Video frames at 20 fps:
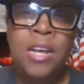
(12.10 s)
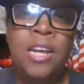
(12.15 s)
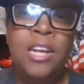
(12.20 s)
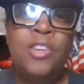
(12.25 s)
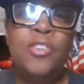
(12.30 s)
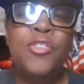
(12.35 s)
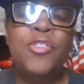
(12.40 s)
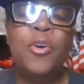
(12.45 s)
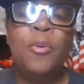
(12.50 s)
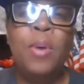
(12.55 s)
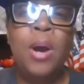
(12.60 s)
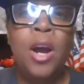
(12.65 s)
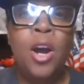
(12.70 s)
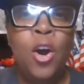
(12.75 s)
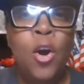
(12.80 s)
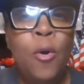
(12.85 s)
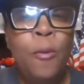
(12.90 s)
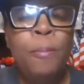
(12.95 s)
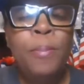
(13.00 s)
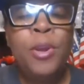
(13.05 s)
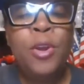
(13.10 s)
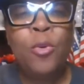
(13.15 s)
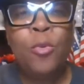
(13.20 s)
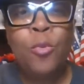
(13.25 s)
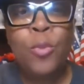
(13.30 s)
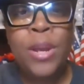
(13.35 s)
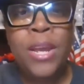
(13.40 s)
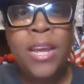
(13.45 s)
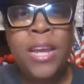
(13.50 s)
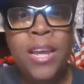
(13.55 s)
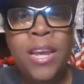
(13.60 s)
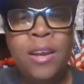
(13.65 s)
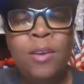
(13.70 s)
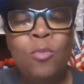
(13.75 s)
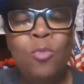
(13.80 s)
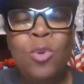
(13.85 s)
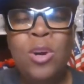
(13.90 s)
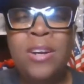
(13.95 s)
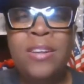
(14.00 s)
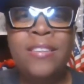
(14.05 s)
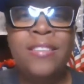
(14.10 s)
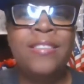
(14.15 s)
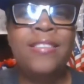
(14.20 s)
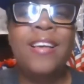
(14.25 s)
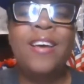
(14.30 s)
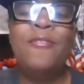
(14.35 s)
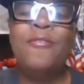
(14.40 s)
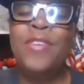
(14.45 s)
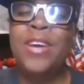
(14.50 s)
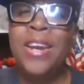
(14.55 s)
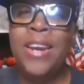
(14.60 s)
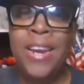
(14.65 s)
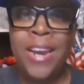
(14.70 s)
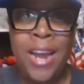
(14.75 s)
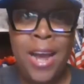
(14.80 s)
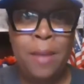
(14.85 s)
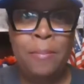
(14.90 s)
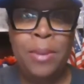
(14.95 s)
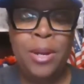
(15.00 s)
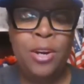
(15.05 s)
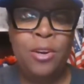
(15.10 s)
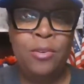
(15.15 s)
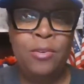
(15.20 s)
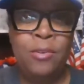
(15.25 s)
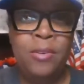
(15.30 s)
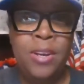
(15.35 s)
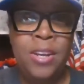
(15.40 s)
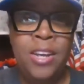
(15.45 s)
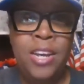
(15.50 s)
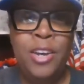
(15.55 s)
So I hope your weekend was phenomenal.